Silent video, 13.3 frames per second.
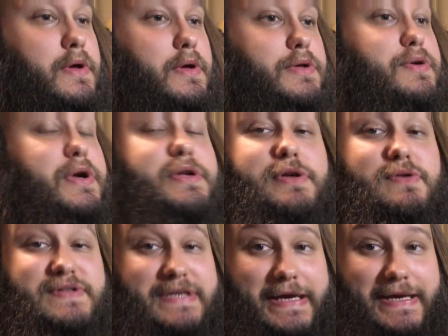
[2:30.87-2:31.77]
You can
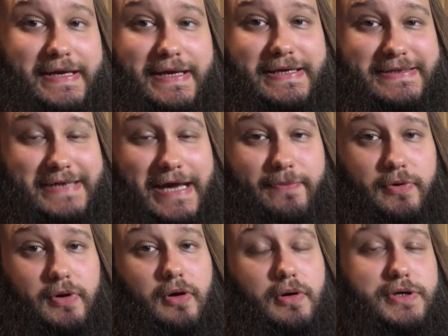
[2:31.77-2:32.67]
use any
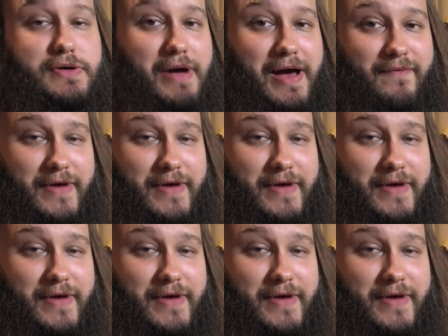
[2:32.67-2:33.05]
tapered hull you have